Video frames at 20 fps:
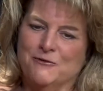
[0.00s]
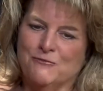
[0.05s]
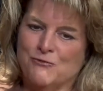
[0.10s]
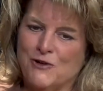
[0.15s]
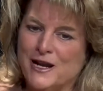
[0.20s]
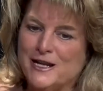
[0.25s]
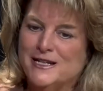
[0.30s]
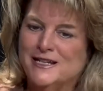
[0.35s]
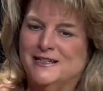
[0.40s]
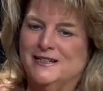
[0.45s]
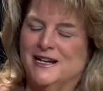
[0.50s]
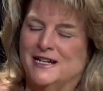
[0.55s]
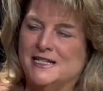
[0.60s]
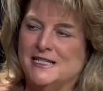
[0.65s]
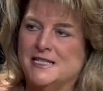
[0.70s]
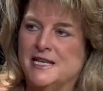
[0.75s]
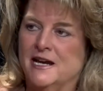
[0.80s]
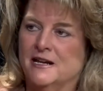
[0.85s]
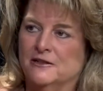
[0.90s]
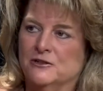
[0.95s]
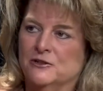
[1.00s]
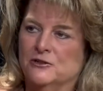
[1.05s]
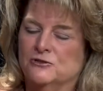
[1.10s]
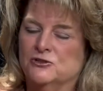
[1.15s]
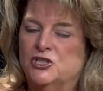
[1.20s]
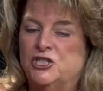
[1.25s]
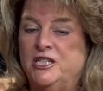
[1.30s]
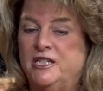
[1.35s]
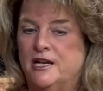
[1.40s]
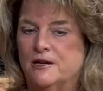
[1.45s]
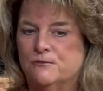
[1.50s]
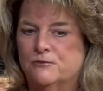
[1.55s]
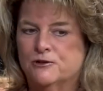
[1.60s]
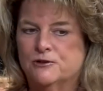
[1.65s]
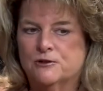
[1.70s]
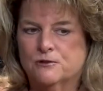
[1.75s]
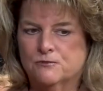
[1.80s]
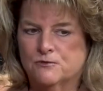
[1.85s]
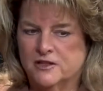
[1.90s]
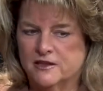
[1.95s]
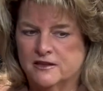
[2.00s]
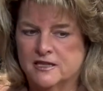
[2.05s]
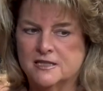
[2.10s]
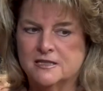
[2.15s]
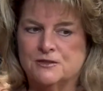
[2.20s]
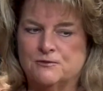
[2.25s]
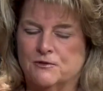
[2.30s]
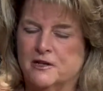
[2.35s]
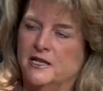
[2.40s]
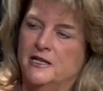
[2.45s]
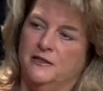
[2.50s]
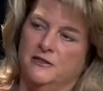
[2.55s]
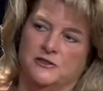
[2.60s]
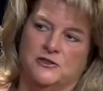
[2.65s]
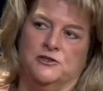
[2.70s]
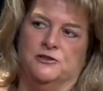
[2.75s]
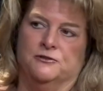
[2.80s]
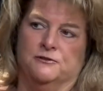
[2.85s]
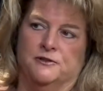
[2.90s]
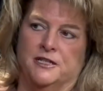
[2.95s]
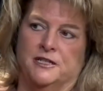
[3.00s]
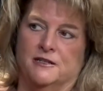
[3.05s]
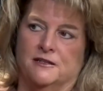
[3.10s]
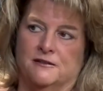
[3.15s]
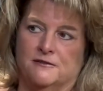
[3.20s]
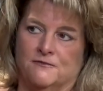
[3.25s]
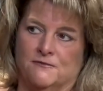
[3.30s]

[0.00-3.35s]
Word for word: recognize that and go, "Gee, I wonder what this rain is doing